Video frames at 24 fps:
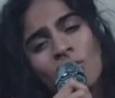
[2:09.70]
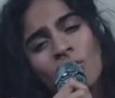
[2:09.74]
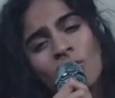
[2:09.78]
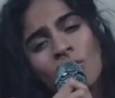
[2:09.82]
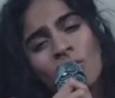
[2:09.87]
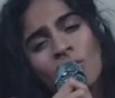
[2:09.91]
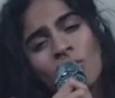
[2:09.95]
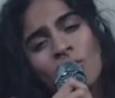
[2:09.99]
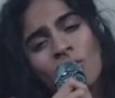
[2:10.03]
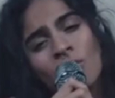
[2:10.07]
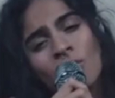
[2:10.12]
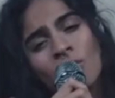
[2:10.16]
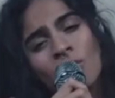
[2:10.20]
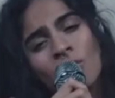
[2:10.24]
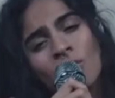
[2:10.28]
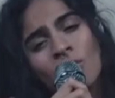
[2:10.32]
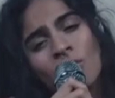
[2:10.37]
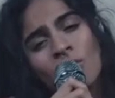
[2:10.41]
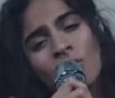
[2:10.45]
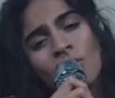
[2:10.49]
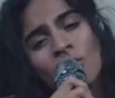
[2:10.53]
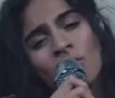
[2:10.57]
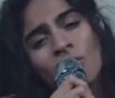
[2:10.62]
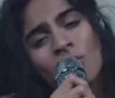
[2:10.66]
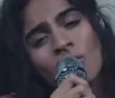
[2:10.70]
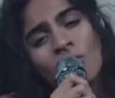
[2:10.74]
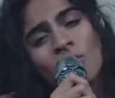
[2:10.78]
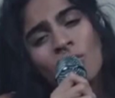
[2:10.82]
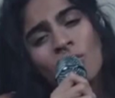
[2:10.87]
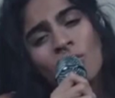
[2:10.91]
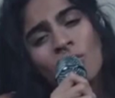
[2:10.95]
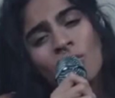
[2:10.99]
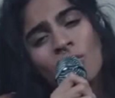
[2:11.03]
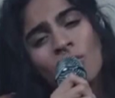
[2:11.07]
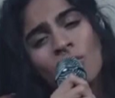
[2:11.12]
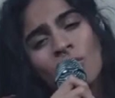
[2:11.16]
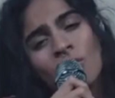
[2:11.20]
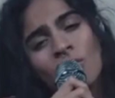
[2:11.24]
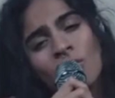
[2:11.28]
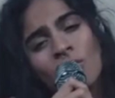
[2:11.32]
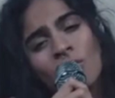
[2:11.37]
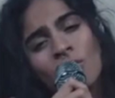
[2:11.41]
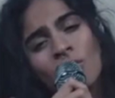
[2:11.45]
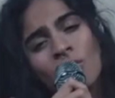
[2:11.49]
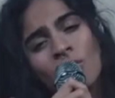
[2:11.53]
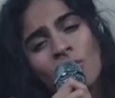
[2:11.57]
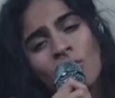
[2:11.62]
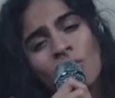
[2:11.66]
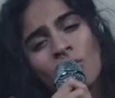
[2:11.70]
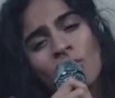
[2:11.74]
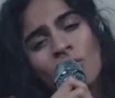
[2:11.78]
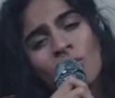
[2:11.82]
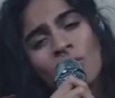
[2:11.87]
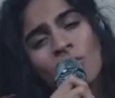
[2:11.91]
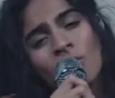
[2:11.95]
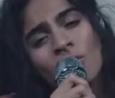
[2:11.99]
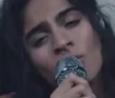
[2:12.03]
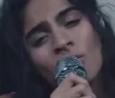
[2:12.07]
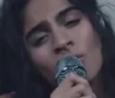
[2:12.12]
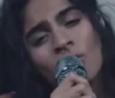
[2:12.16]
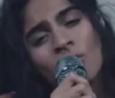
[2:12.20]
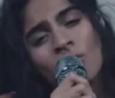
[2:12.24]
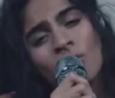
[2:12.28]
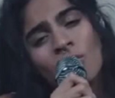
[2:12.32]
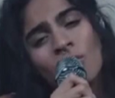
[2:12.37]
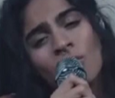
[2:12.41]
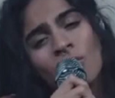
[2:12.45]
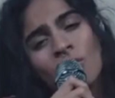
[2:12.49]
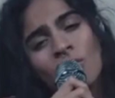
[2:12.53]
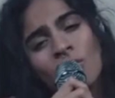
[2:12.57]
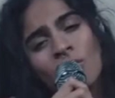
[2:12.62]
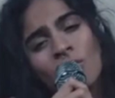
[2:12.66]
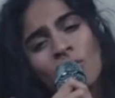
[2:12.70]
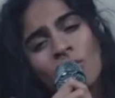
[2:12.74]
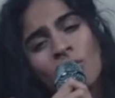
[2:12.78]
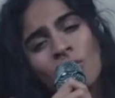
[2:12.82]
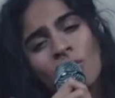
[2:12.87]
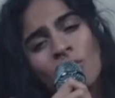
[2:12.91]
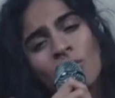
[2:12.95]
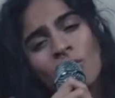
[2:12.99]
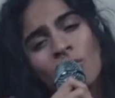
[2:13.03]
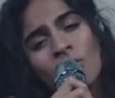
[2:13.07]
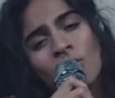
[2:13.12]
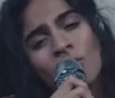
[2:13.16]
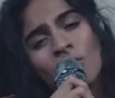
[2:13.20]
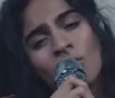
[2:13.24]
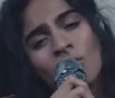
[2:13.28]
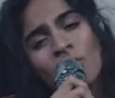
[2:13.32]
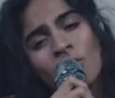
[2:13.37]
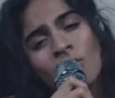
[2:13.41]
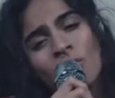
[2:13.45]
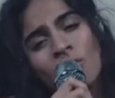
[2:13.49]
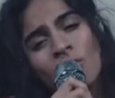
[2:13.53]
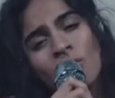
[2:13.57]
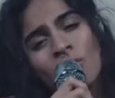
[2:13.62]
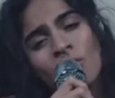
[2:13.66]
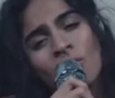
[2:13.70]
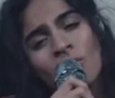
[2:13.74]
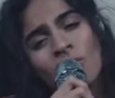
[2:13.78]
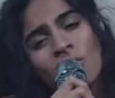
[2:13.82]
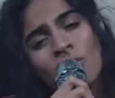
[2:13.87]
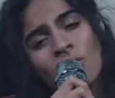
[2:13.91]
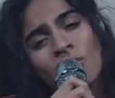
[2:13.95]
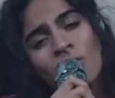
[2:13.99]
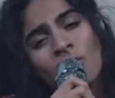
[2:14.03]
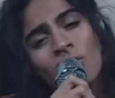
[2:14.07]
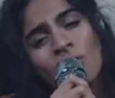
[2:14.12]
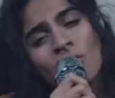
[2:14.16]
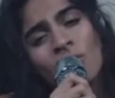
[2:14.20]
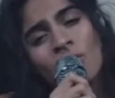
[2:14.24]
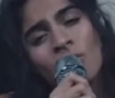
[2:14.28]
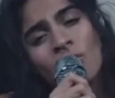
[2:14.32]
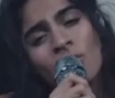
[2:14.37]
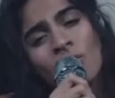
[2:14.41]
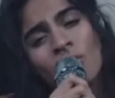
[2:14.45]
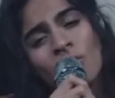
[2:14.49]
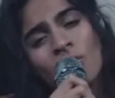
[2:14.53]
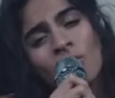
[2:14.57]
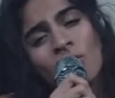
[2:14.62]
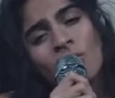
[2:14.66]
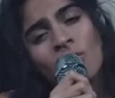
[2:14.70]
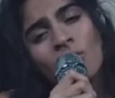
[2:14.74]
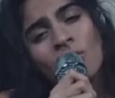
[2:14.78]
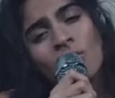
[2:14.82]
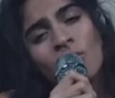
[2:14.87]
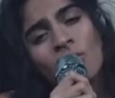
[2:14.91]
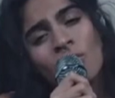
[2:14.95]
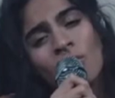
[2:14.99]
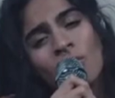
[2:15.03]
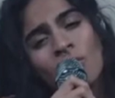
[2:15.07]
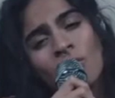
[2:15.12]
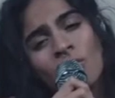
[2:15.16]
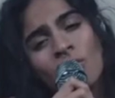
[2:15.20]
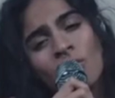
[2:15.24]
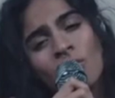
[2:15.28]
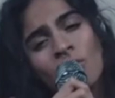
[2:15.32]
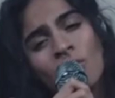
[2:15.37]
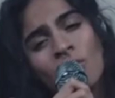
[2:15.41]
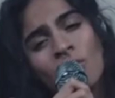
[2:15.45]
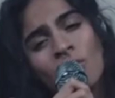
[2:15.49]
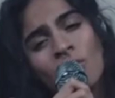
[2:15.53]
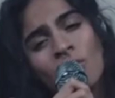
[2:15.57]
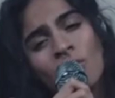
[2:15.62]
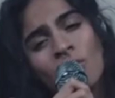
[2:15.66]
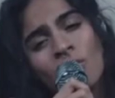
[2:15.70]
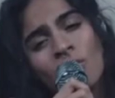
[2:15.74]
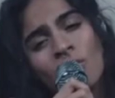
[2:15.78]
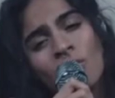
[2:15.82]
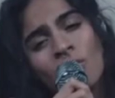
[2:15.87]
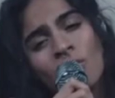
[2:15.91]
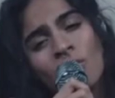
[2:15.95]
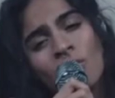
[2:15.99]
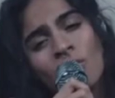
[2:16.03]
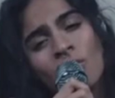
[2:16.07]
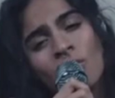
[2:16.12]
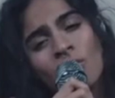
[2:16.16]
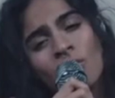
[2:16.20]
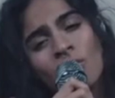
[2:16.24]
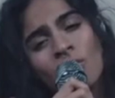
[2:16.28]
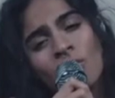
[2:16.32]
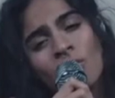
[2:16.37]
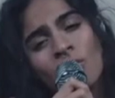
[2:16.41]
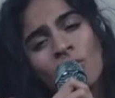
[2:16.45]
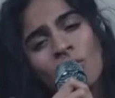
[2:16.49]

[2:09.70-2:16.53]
[no speech]